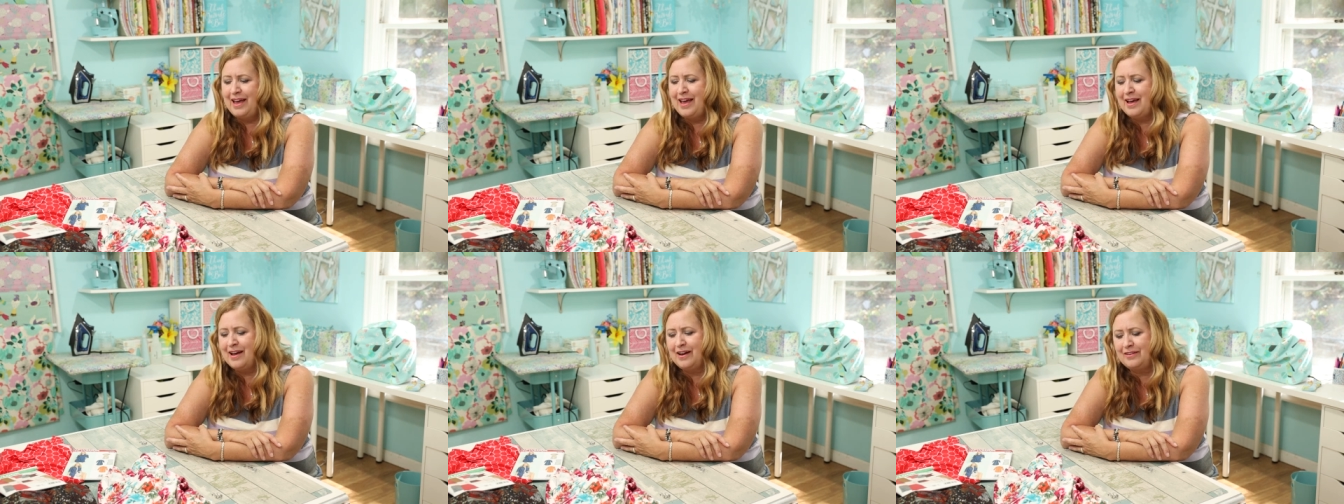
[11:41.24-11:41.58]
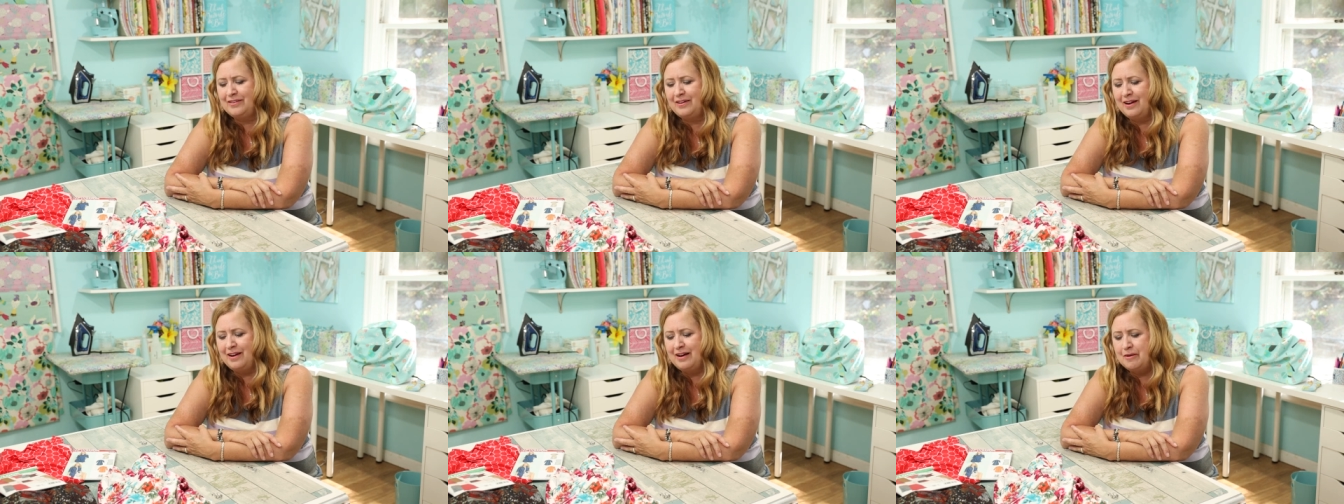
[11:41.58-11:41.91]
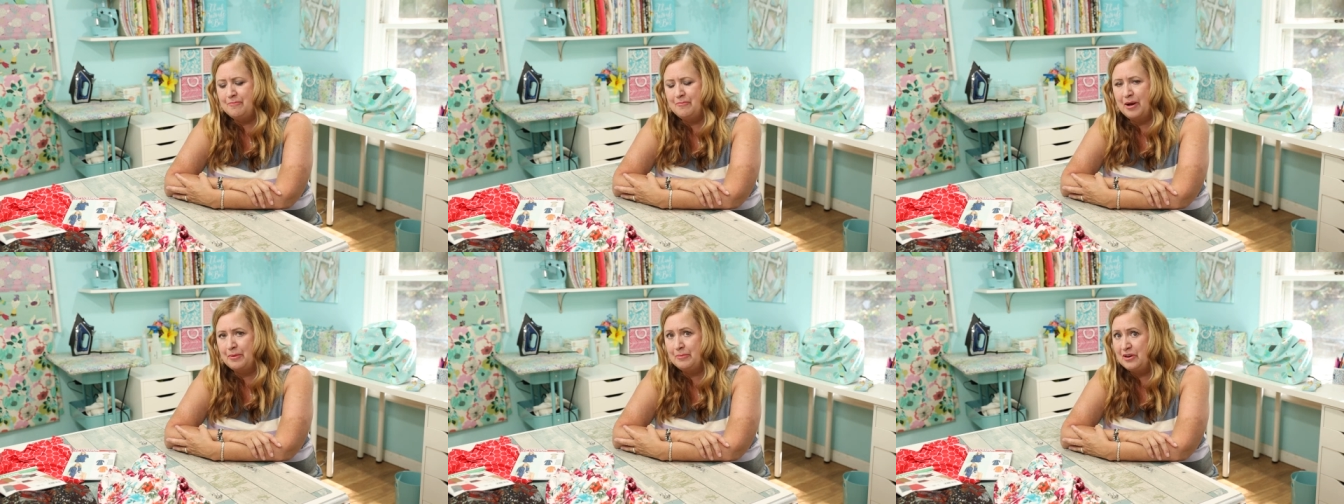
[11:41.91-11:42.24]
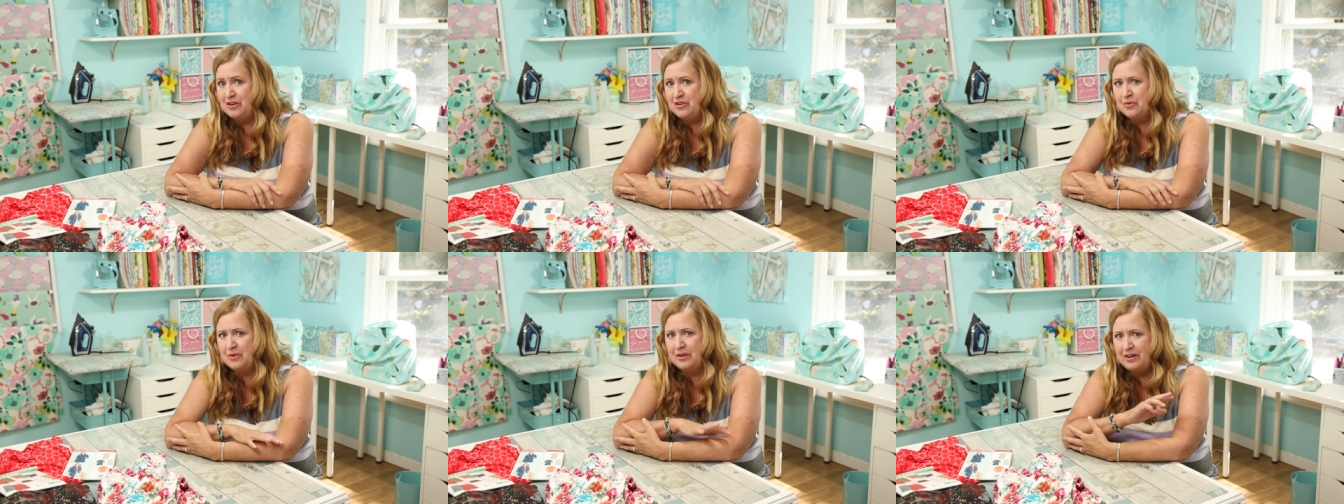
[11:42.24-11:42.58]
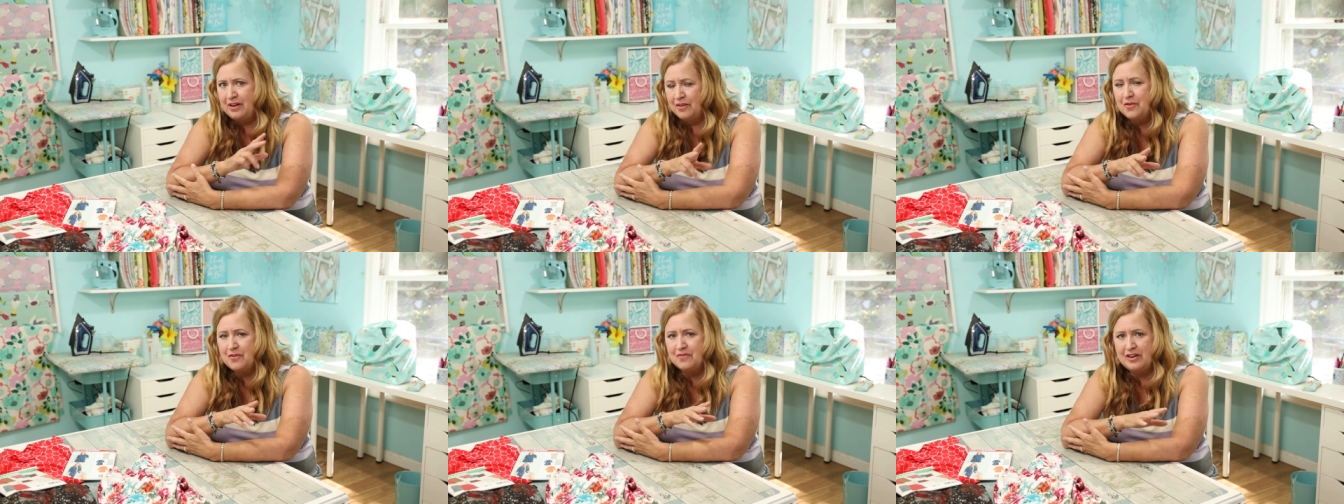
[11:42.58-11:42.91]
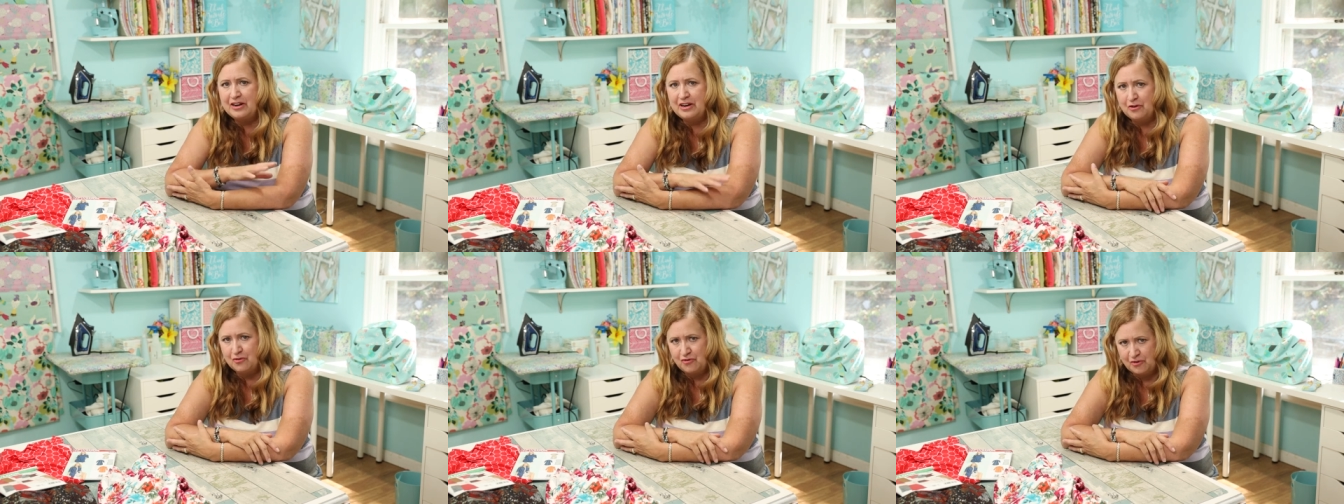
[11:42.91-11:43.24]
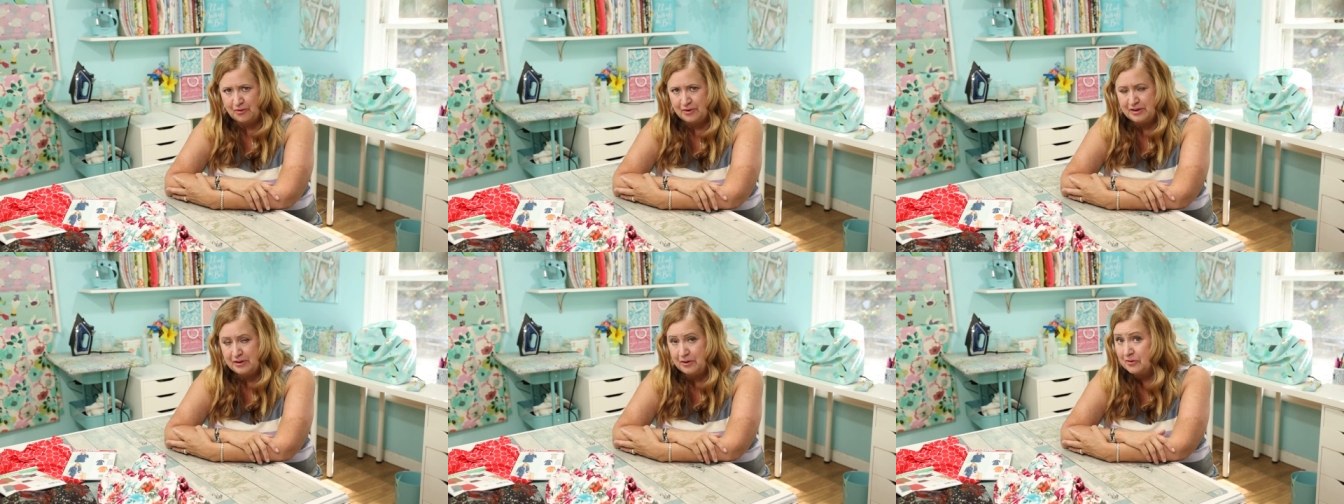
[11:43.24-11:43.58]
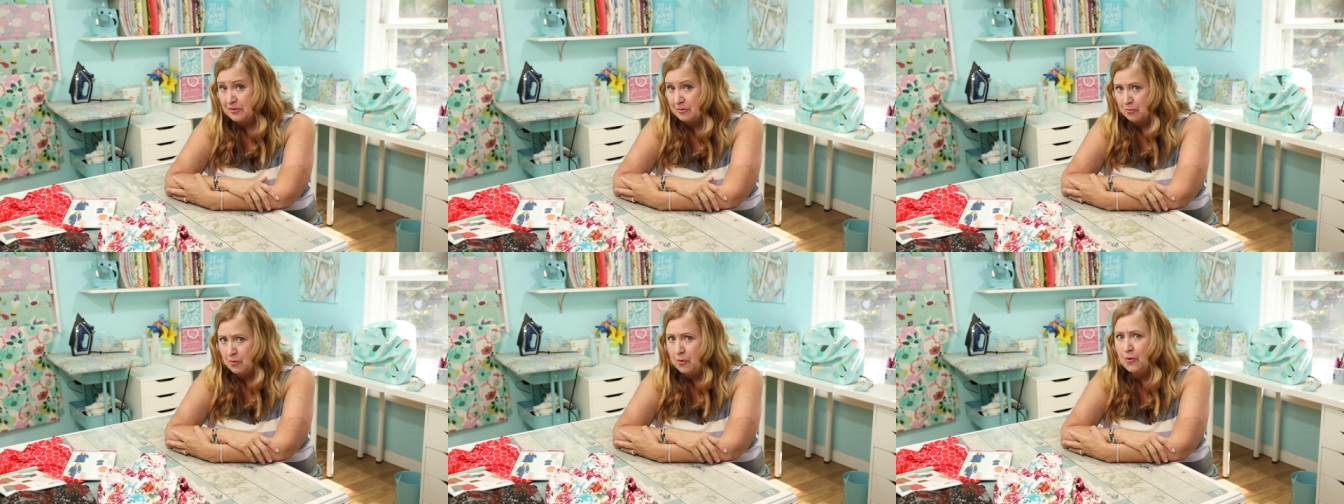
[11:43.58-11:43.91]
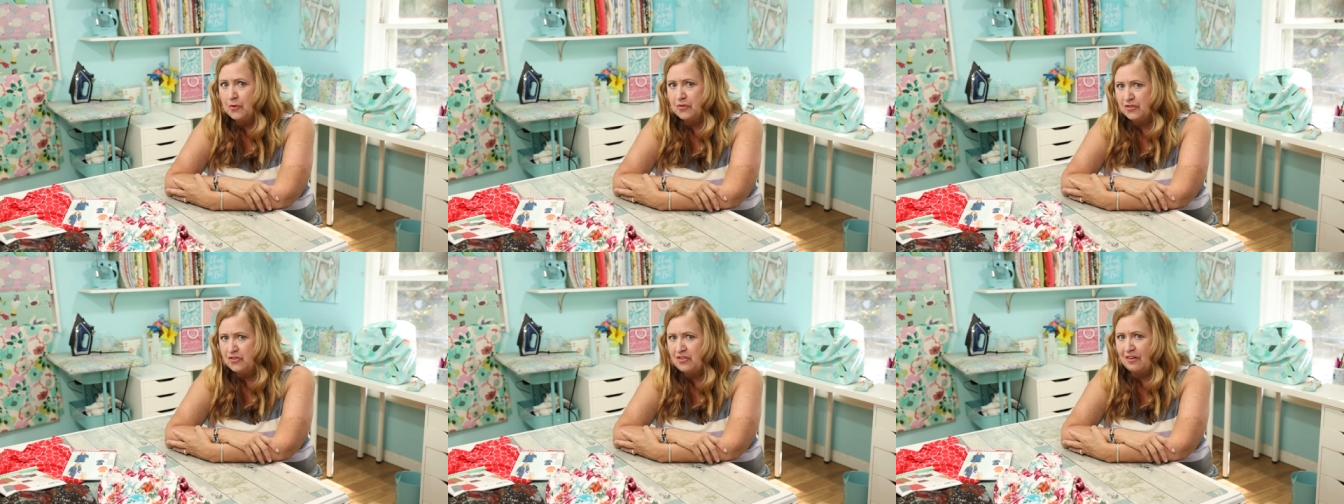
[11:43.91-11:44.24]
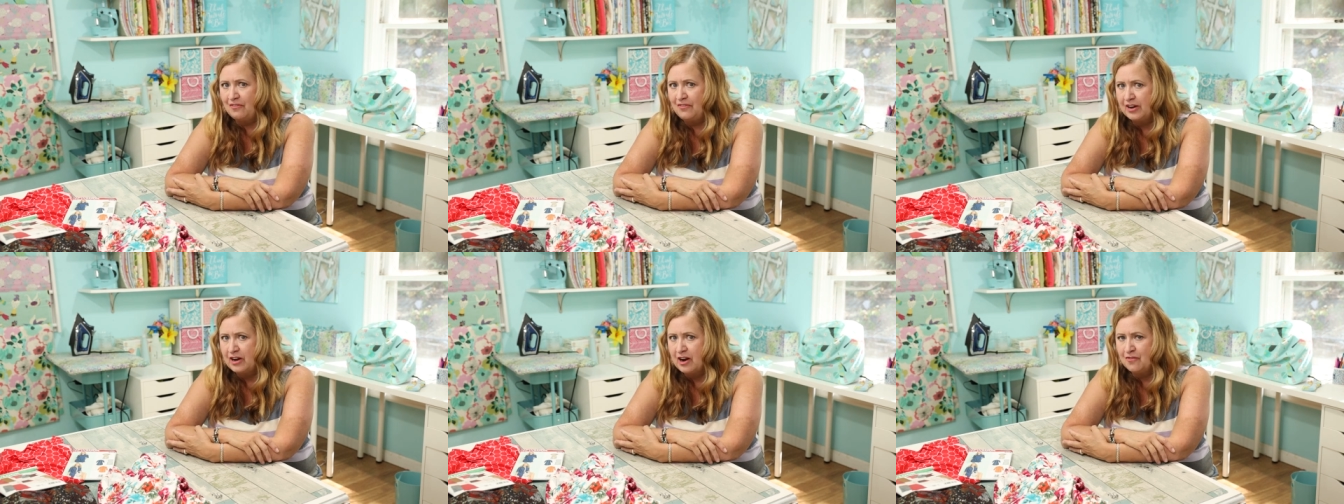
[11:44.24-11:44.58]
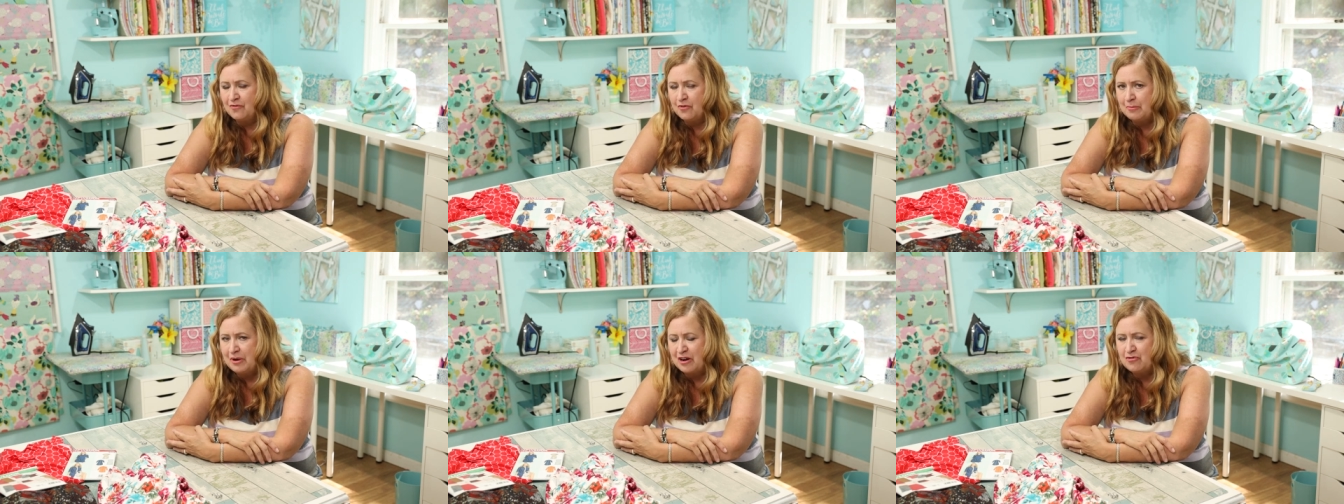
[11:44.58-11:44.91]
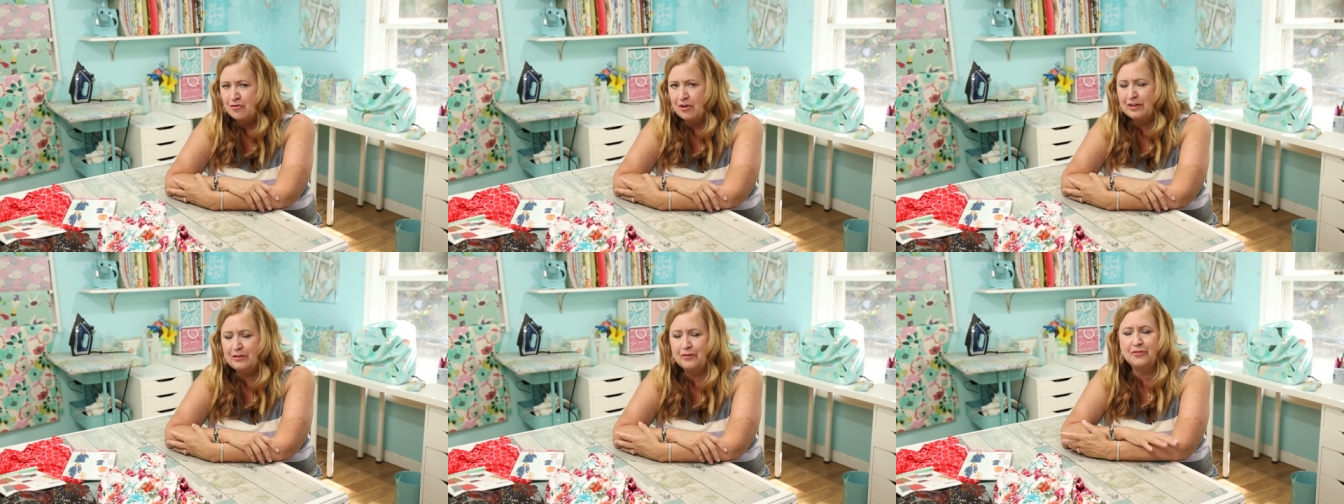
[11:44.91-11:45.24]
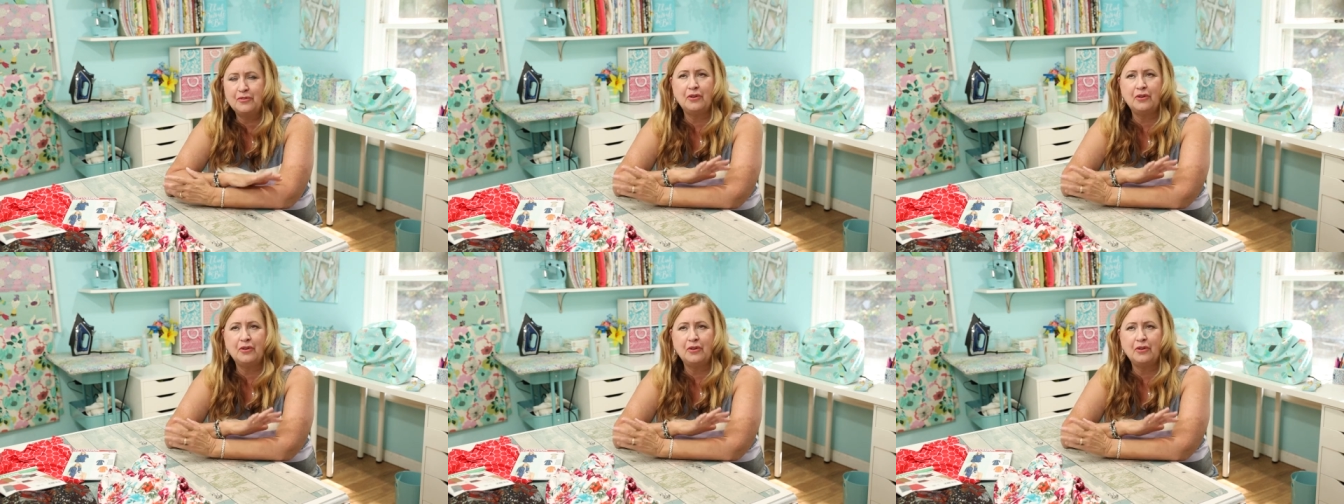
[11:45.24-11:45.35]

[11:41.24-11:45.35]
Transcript: And um, I'm going to do another video showing you some cool stuff I got from my trailer.